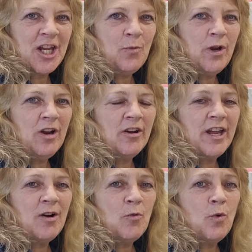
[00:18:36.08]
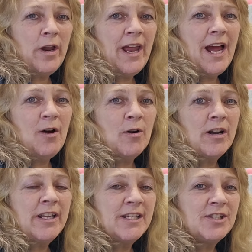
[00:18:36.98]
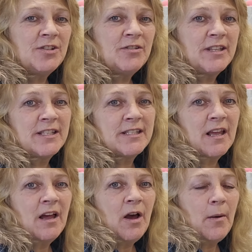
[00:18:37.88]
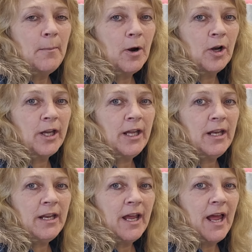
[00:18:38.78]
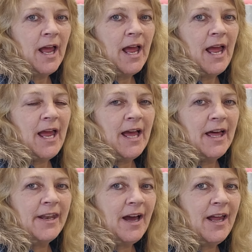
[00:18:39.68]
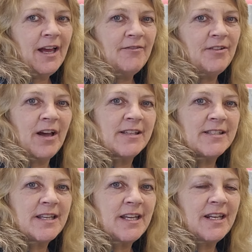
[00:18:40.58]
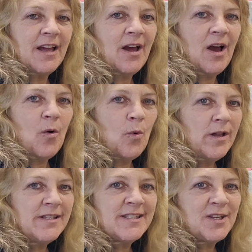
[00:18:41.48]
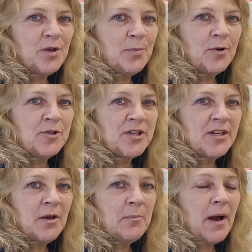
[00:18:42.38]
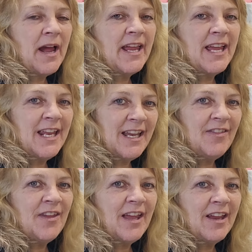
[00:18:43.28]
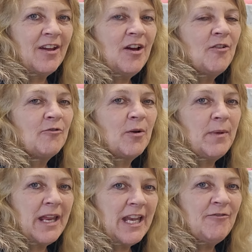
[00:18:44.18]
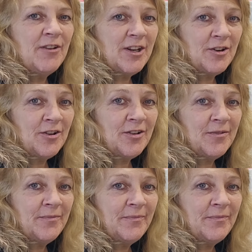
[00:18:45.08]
We are now 1 hour into this market, and I have not seen one single person buy anything from any vendor.